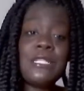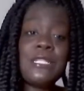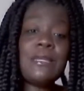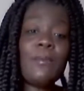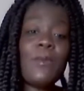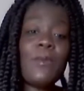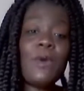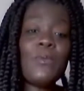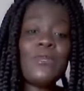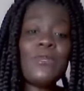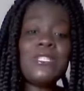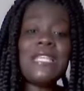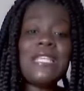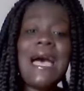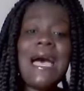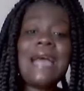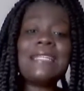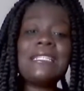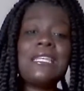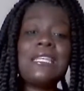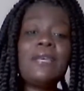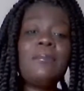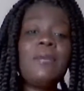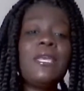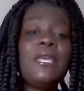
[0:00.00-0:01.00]
Someone was
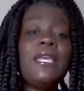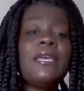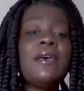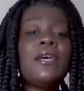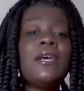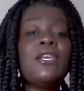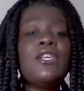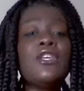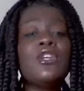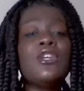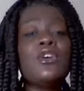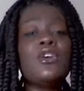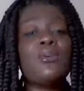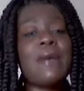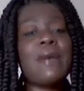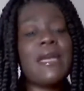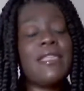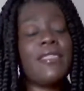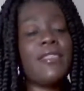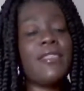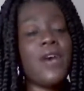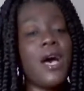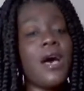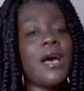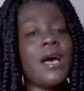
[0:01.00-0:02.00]
asking me, my
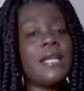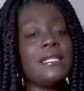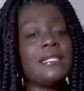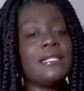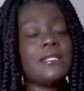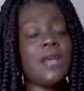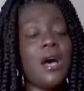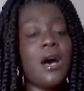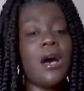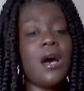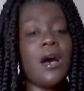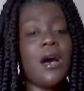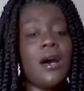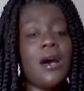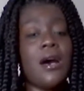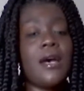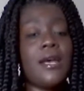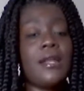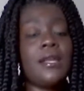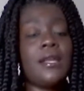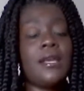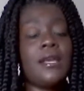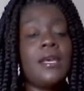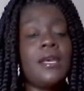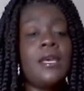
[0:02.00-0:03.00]
thoughts
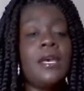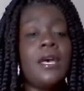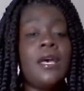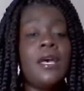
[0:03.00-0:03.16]
on